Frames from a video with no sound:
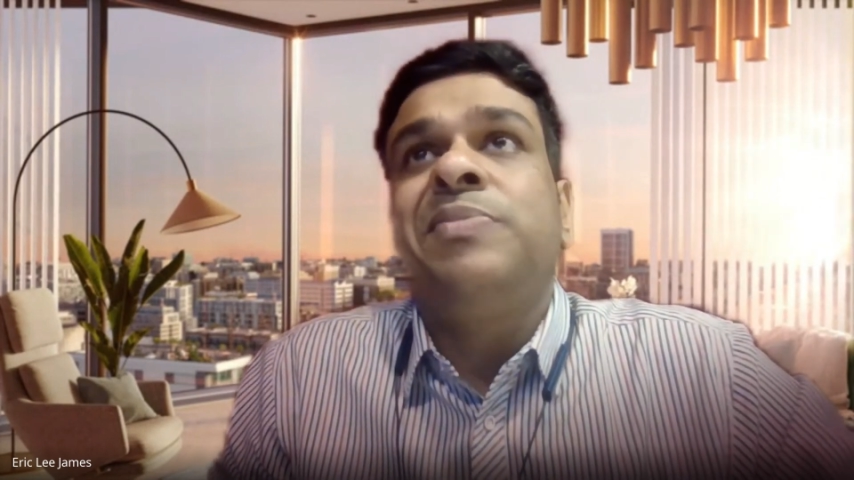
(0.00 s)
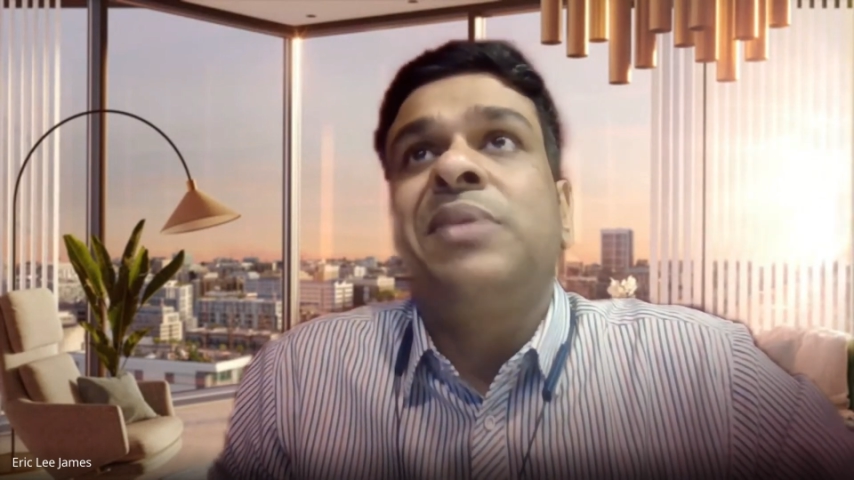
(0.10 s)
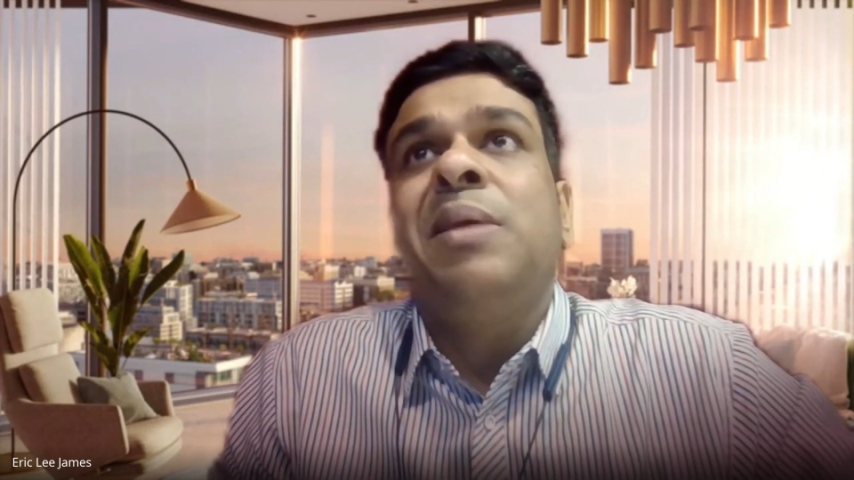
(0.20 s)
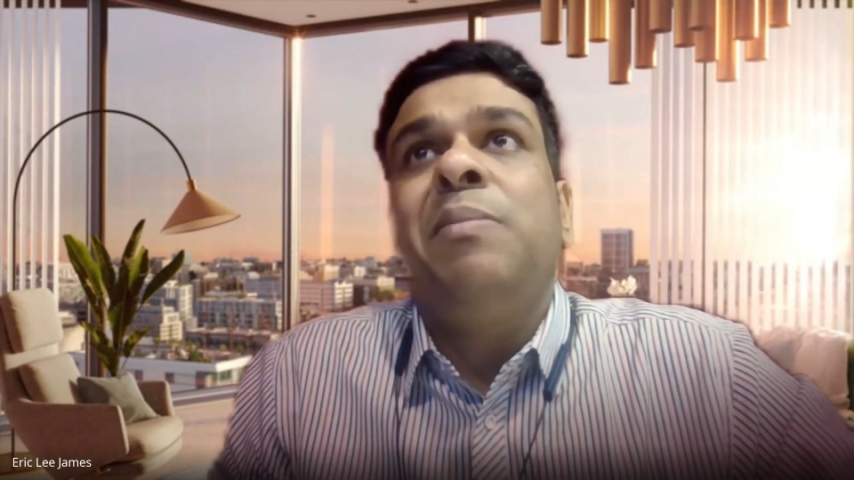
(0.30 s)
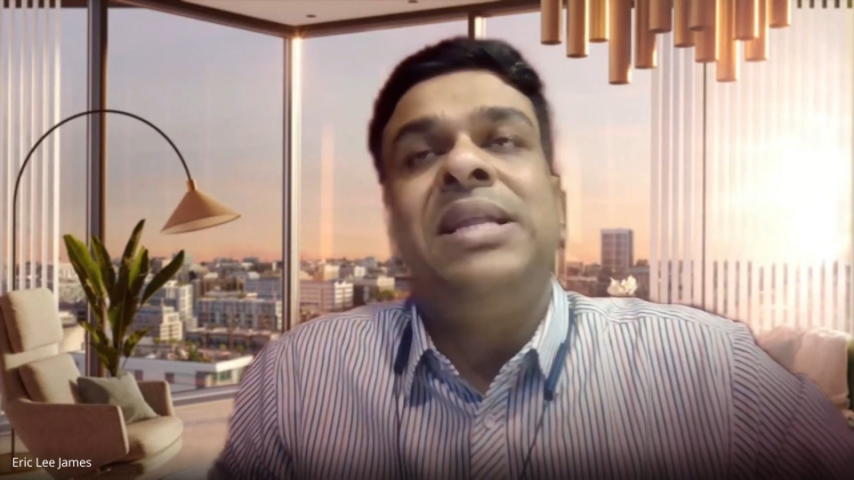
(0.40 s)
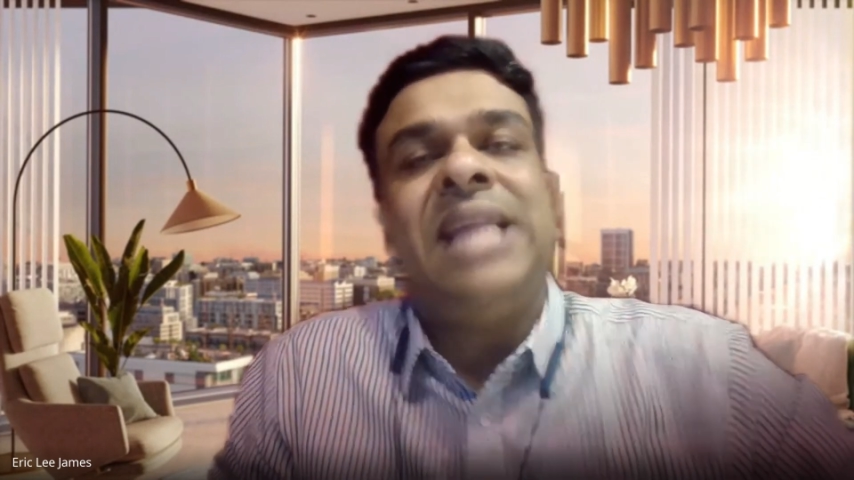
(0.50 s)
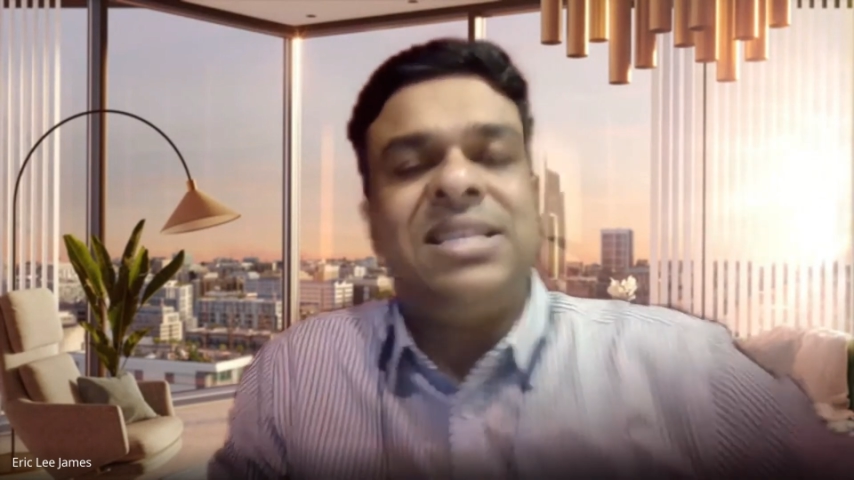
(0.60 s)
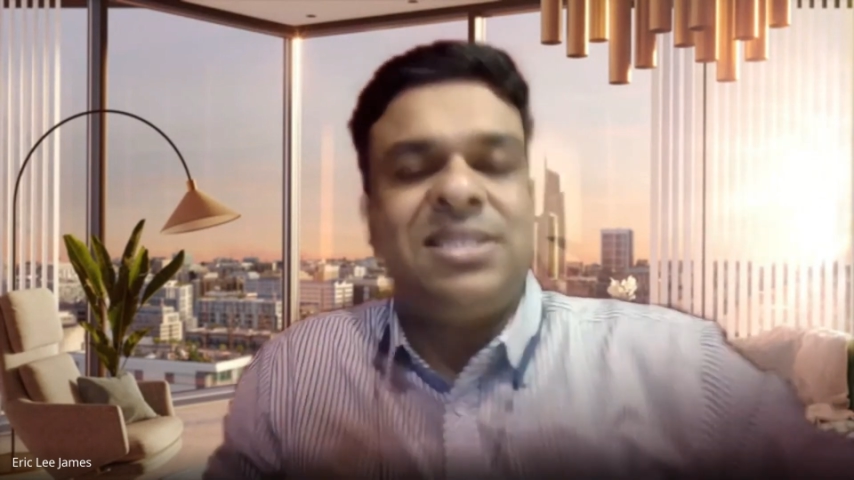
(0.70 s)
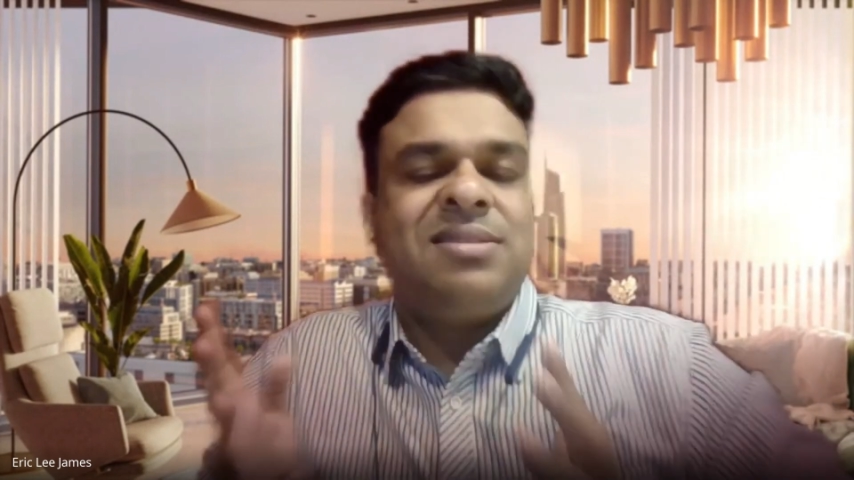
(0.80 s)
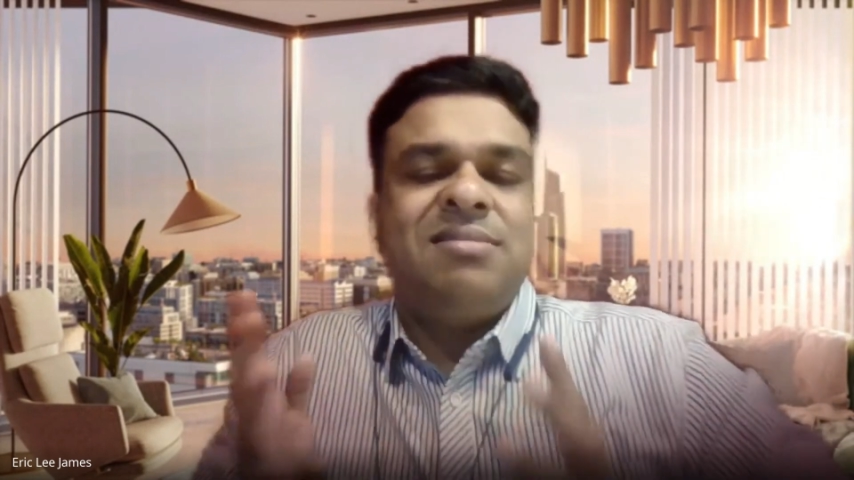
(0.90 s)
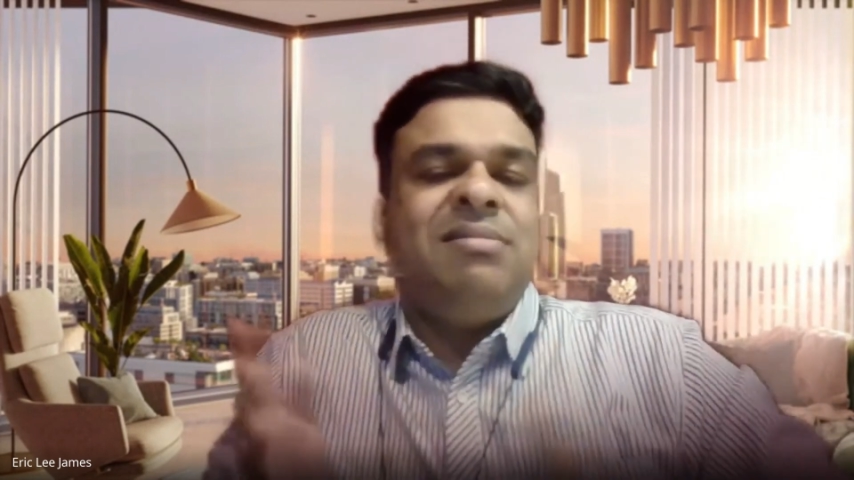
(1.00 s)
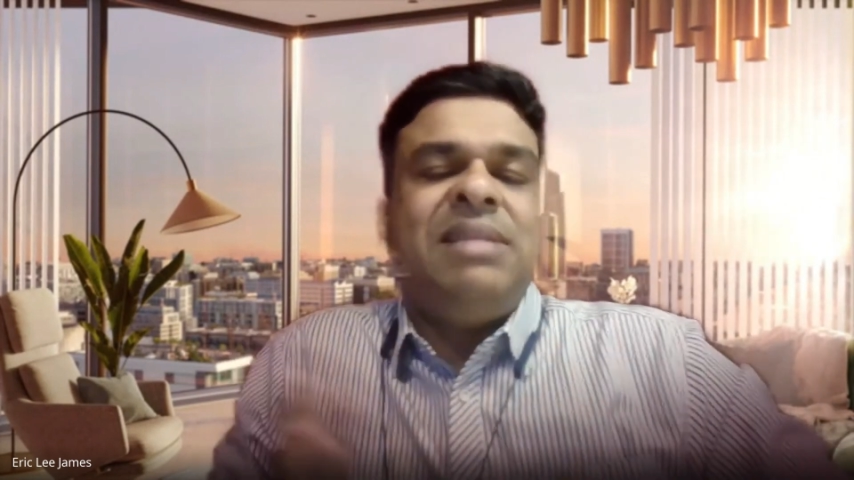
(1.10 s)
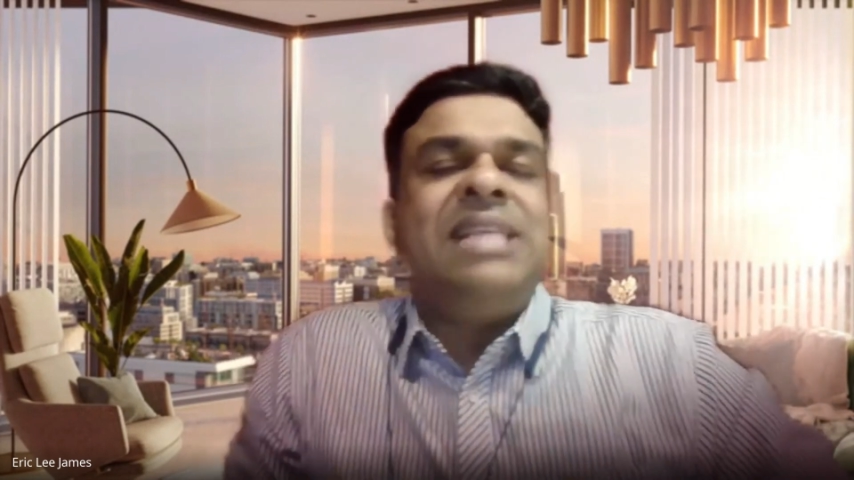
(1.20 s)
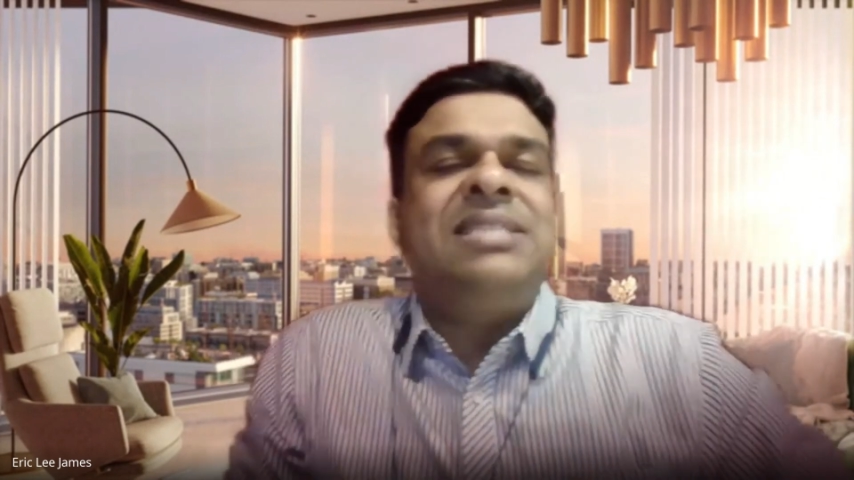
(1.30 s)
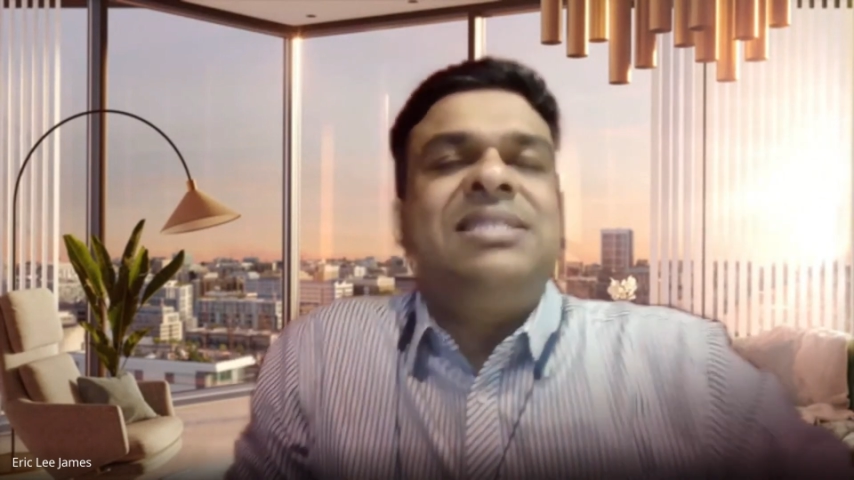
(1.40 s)
But
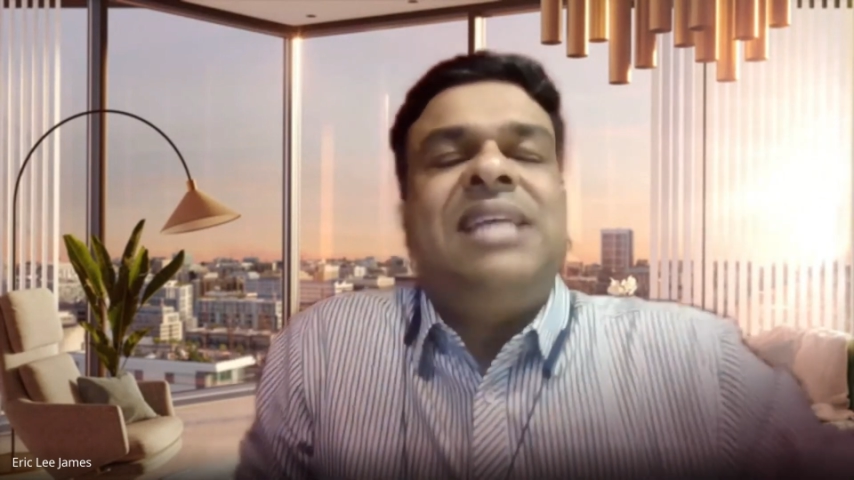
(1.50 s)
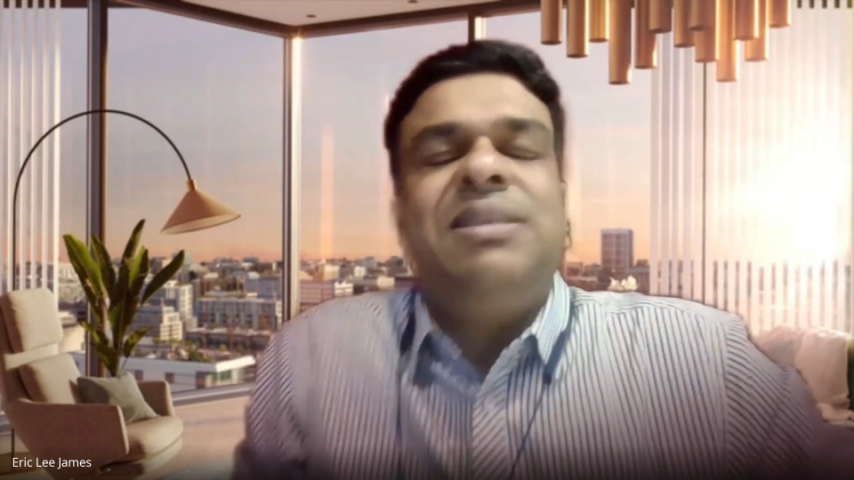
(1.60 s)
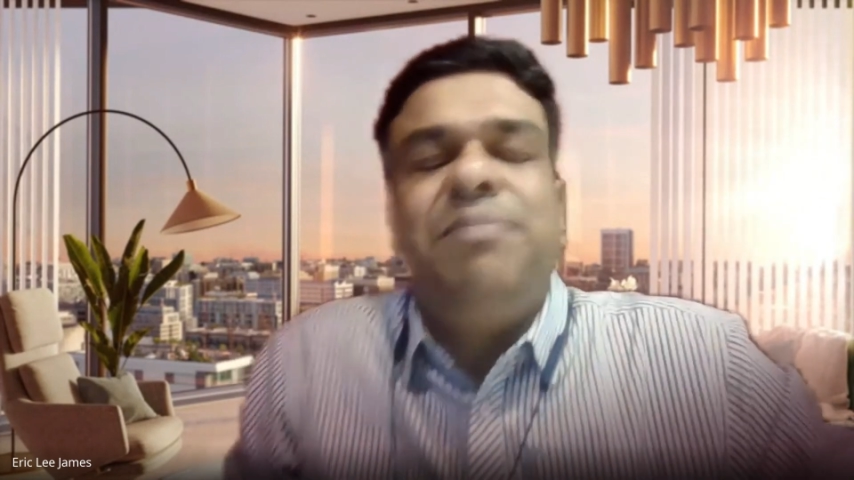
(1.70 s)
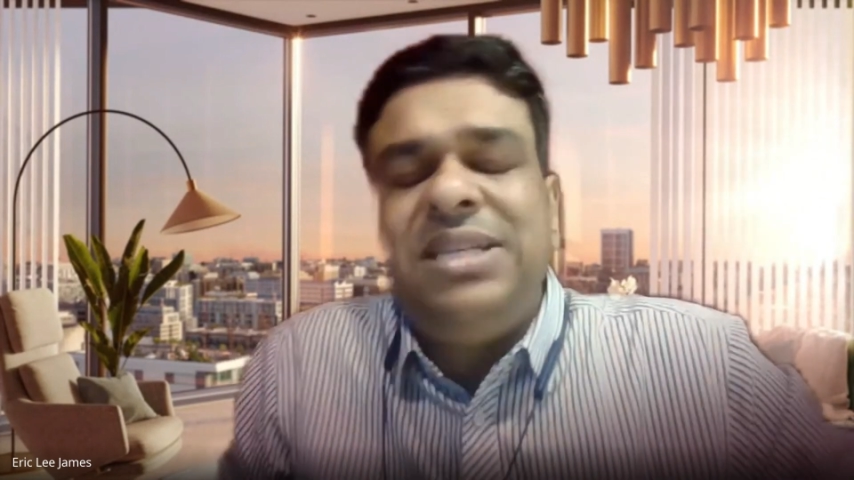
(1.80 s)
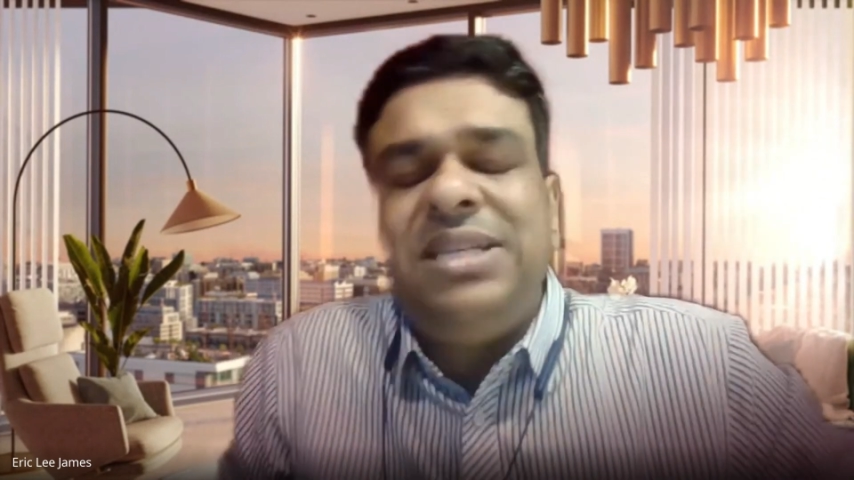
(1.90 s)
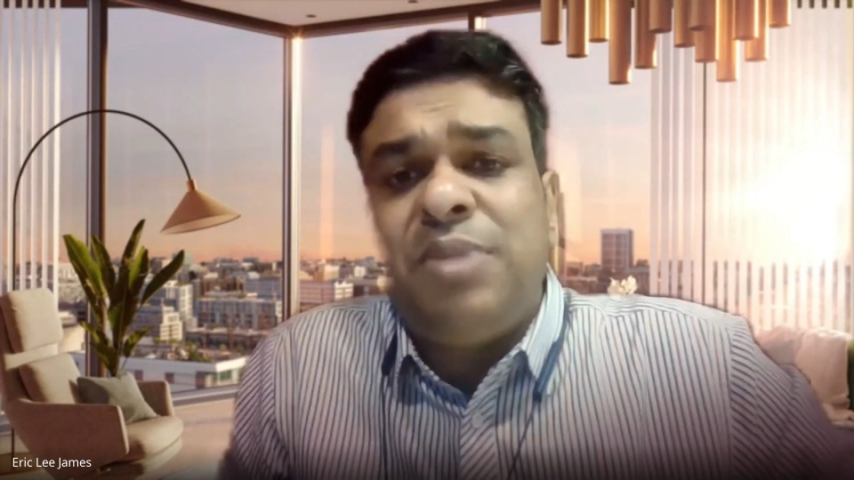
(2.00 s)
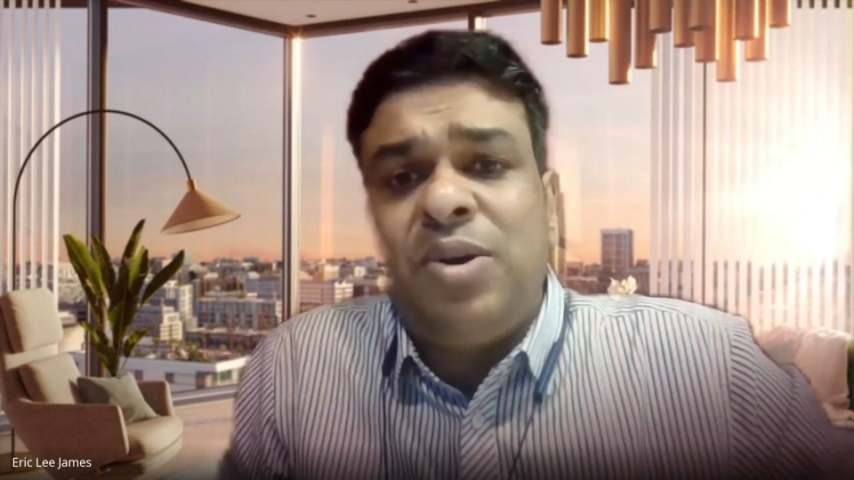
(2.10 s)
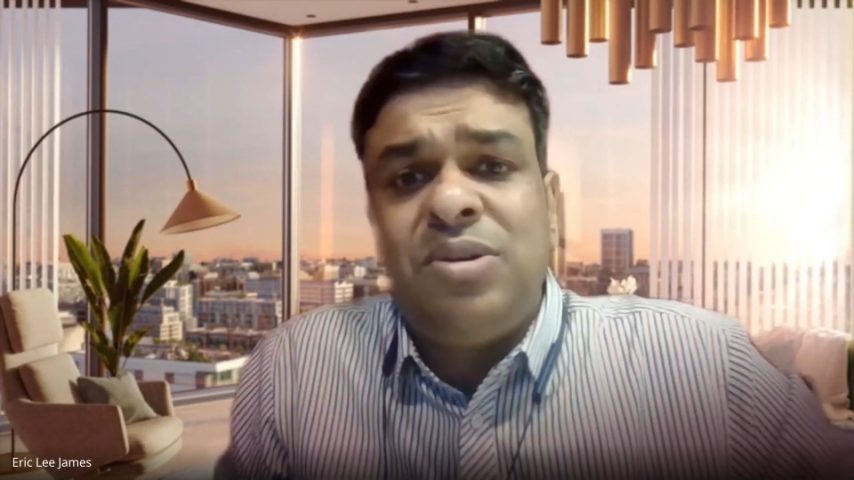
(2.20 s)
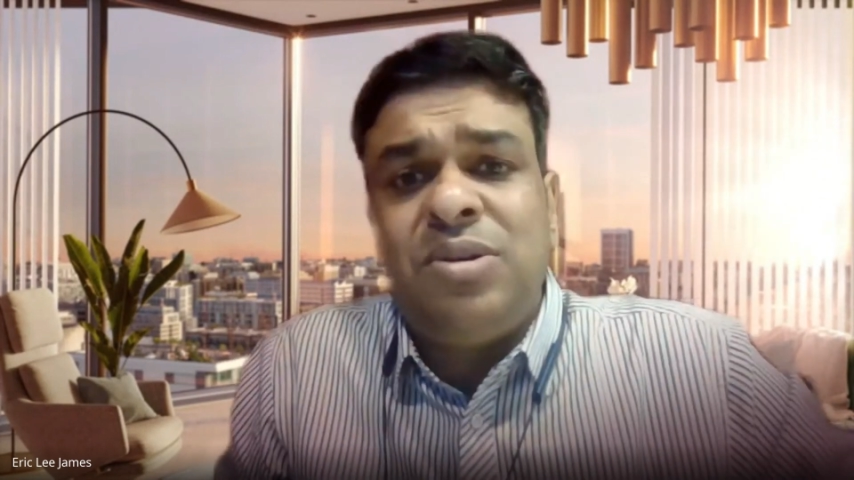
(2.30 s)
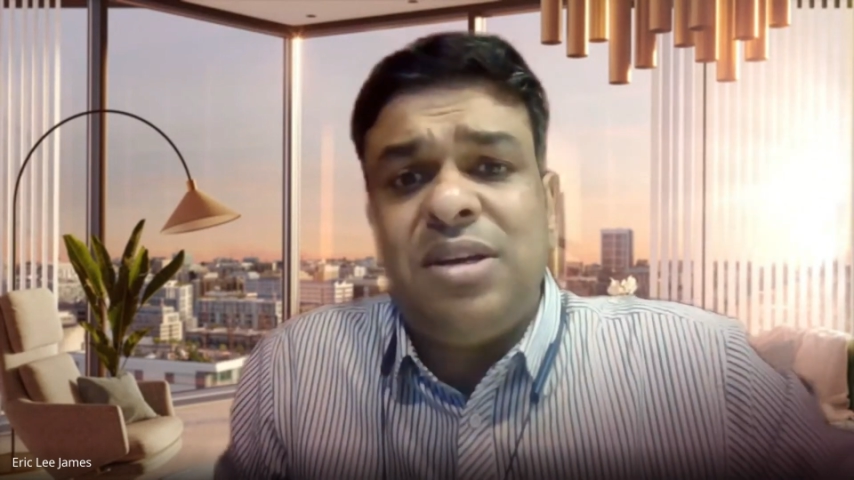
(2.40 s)
that's a bit about